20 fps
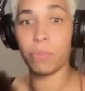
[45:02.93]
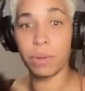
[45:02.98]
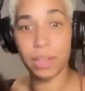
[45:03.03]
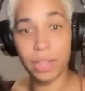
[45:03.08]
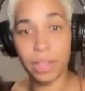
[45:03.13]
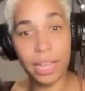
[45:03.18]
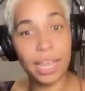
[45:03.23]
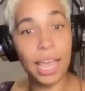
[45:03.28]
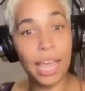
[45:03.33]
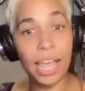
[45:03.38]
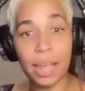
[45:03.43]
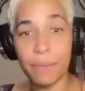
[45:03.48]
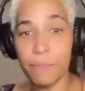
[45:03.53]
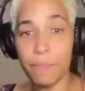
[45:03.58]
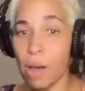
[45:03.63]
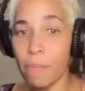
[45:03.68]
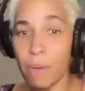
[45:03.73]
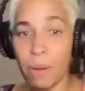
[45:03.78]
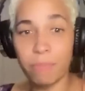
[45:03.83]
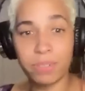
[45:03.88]
be like, hey,
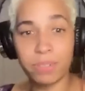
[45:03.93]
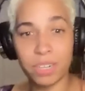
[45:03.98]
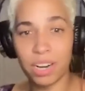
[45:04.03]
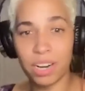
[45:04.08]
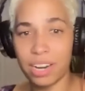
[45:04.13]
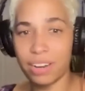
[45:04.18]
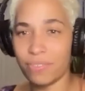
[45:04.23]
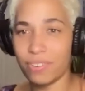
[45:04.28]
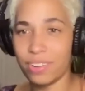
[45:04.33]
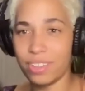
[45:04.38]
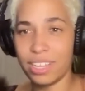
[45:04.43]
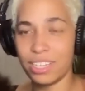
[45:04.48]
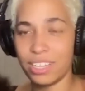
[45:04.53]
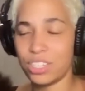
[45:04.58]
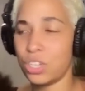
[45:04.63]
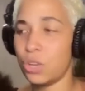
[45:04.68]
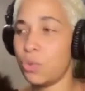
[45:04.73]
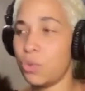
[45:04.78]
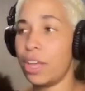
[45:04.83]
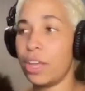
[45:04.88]
mom, I'm sorry for
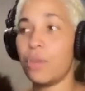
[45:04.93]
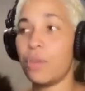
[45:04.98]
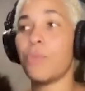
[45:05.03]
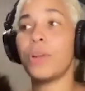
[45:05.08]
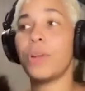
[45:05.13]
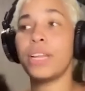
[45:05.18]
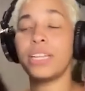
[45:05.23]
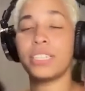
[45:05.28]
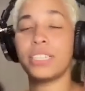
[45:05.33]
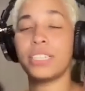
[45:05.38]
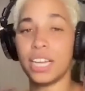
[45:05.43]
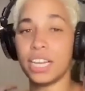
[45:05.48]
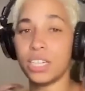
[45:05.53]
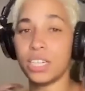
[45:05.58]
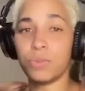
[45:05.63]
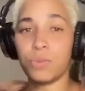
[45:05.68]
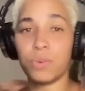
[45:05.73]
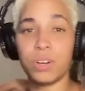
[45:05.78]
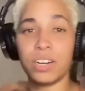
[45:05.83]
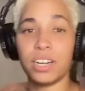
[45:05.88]
this. So like when it
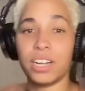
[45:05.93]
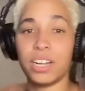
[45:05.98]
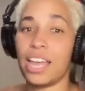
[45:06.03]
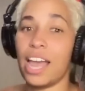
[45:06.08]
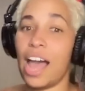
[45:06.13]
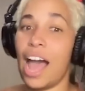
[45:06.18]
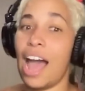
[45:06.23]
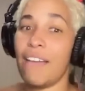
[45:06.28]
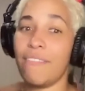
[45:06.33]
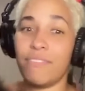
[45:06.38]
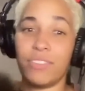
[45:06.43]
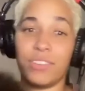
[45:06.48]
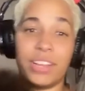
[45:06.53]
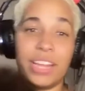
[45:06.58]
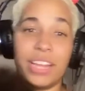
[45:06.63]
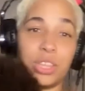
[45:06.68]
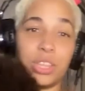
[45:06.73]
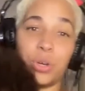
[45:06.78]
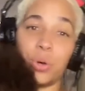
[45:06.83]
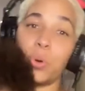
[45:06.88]
does work, I feel
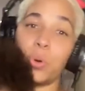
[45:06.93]
like the